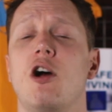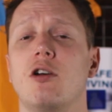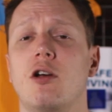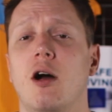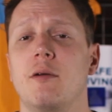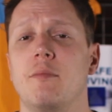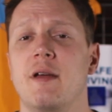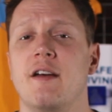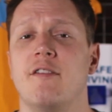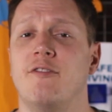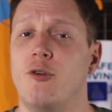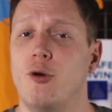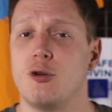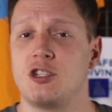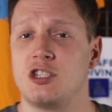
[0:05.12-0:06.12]
Shark guide Mia
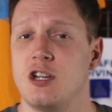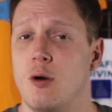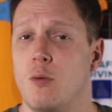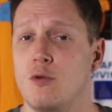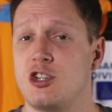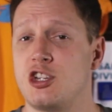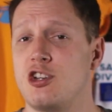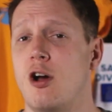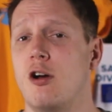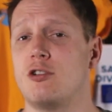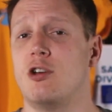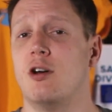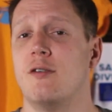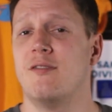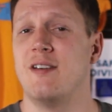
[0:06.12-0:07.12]
Vorster was
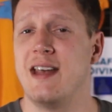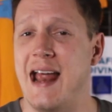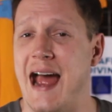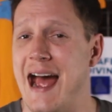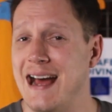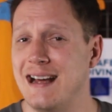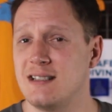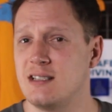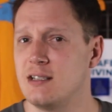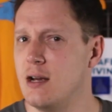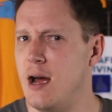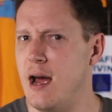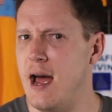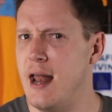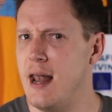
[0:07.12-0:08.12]
shark diving at
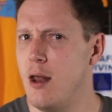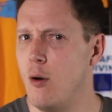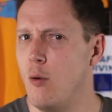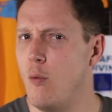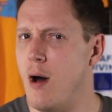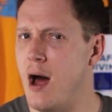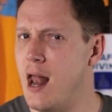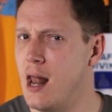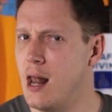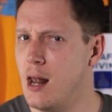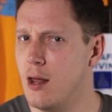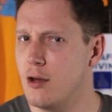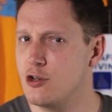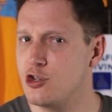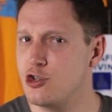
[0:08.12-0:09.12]

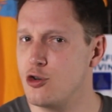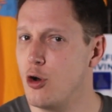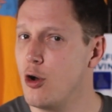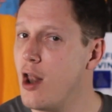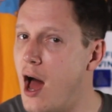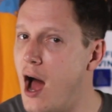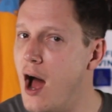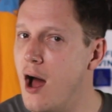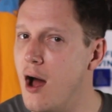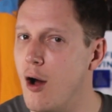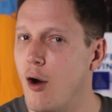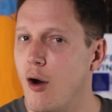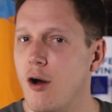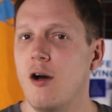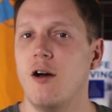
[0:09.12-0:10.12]
Aliwal Shoal.